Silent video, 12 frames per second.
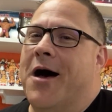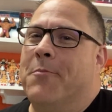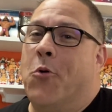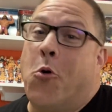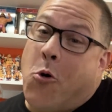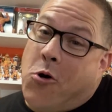
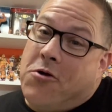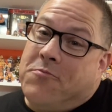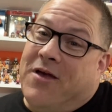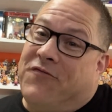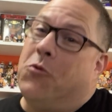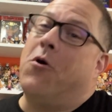or
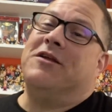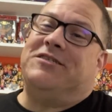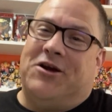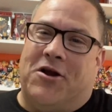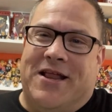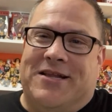if you're watching
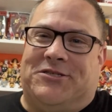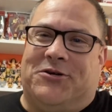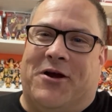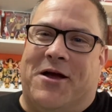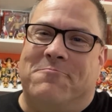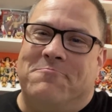it on
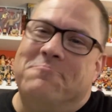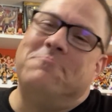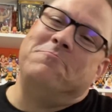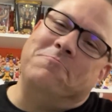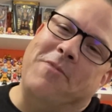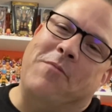Instagram,
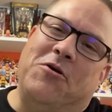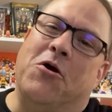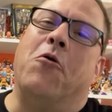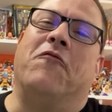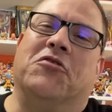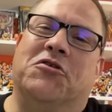maybe
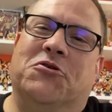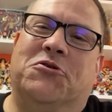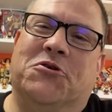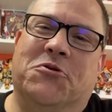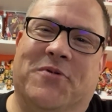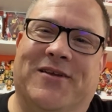go over to
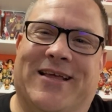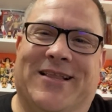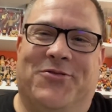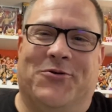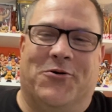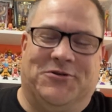YouTube
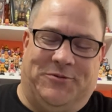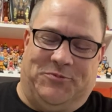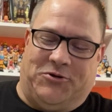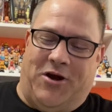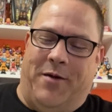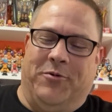and throw a
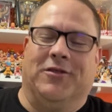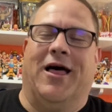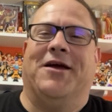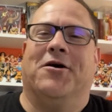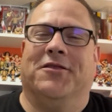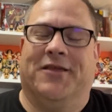subscribe or
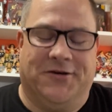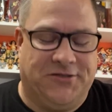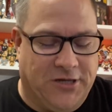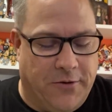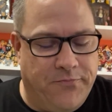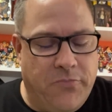like on there.
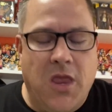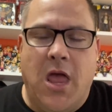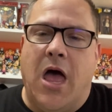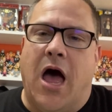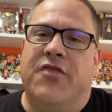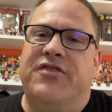So
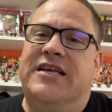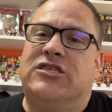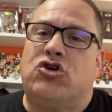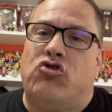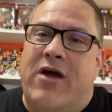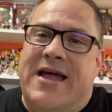these
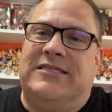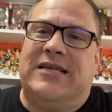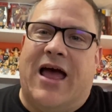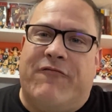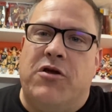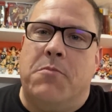crates
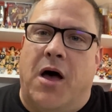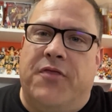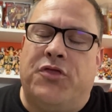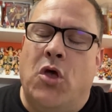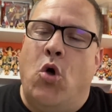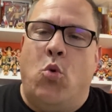every
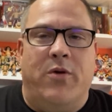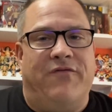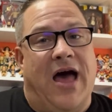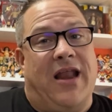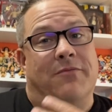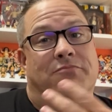month, we've
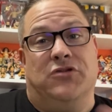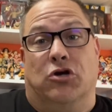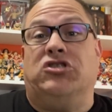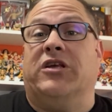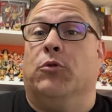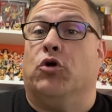got a
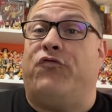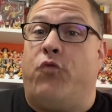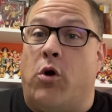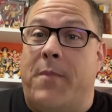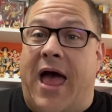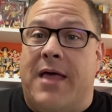similar
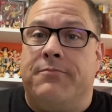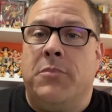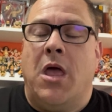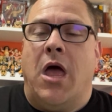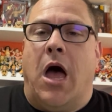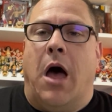format,
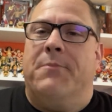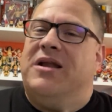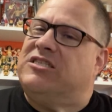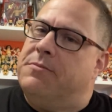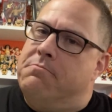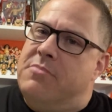but
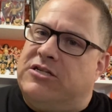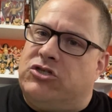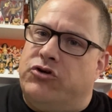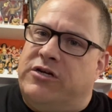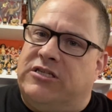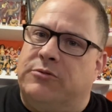it's a
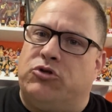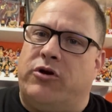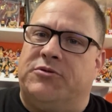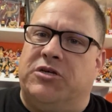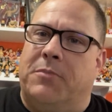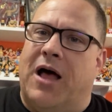mystery
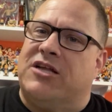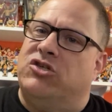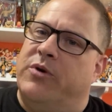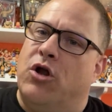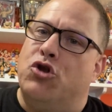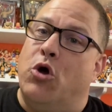subscription box, so
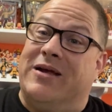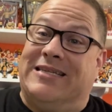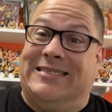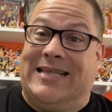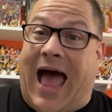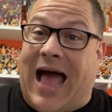we don't know
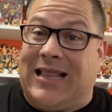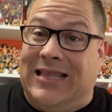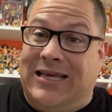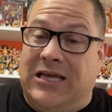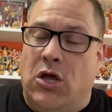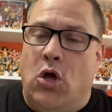
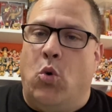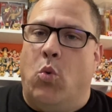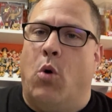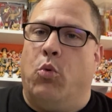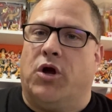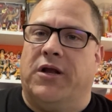exactly
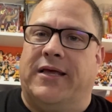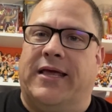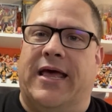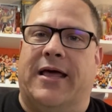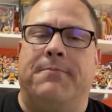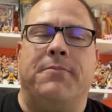what we're gonna
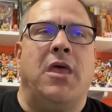get.